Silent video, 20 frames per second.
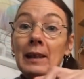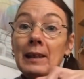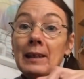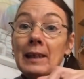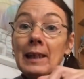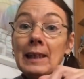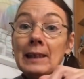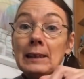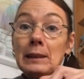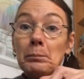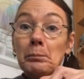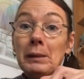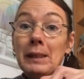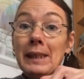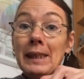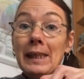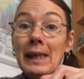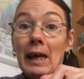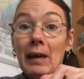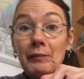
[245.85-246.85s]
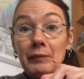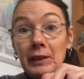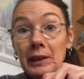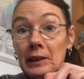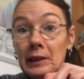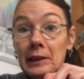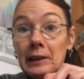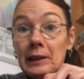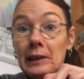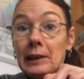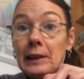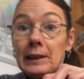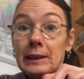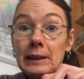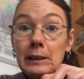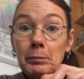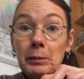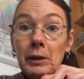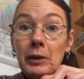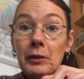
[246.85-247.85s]
That's me having a little
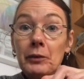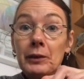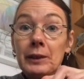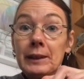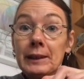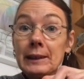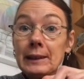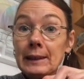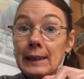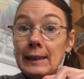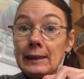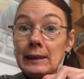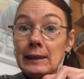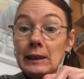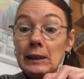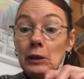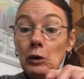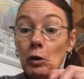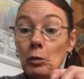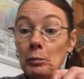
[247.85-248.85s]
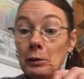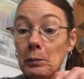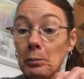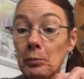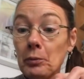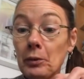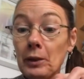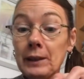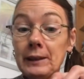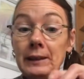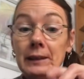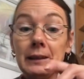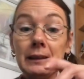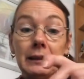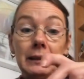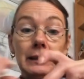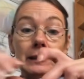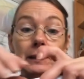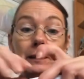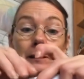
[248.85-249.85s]
experience as the
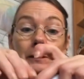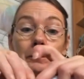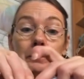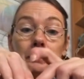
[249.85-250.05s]
omnipresent.